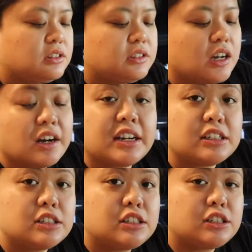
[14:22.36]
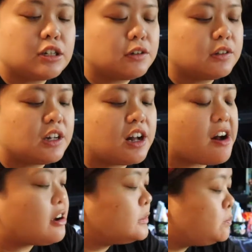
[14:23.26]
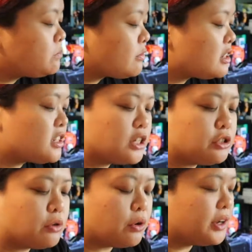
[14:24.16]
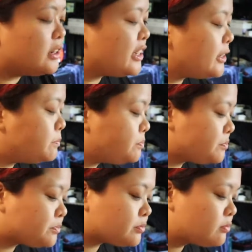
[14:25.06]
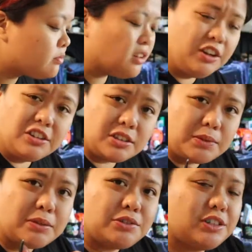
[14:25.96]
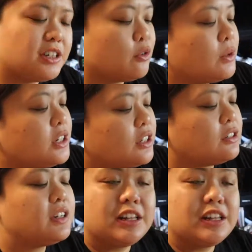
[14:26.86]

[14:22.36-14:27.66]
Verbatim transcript: duck in so long. It's not too oily. You know, sometimes when you see it in the window,